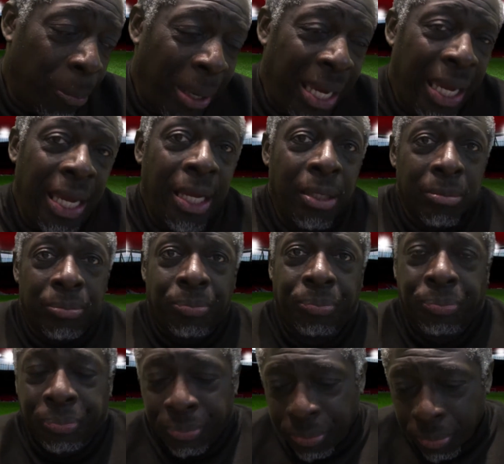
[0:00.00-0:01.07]
me,
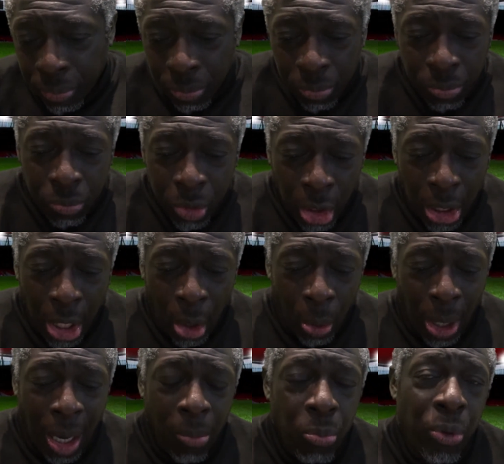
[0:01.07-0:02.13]

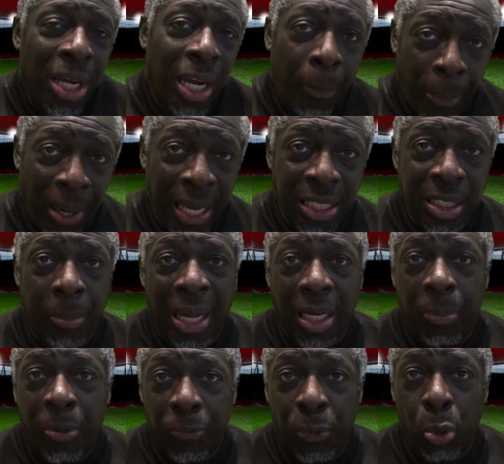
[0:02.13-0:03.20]
I'm really pleased about the
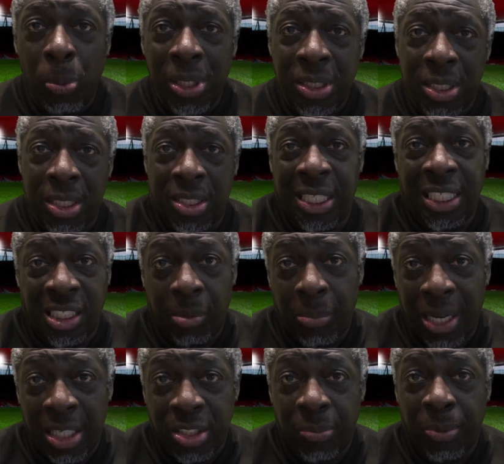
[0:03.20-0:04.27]
performance, the 60
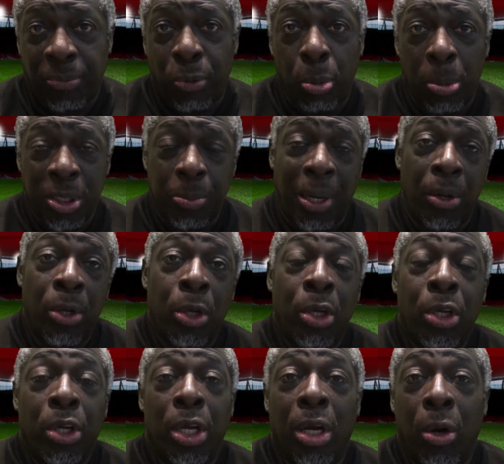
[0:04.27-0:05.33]
minutes of performance. But,
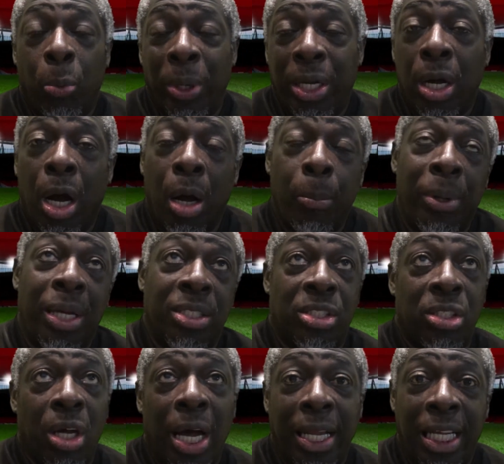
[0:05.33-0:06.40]
we can't be a
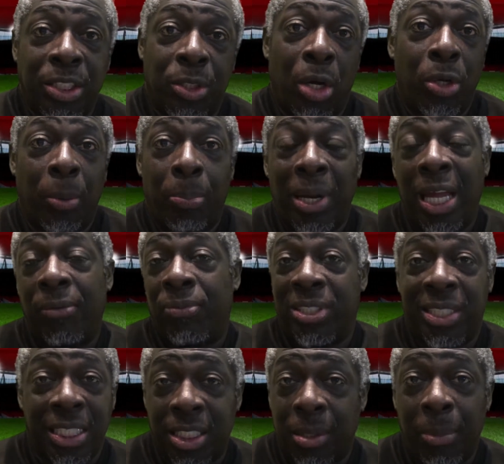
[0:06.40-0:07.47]
side that's only playing for
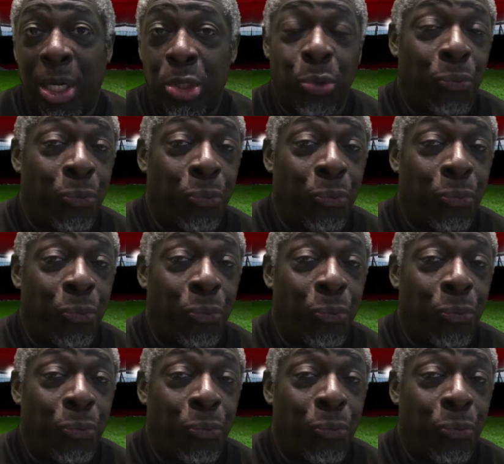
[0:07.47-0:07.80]
60 minutes or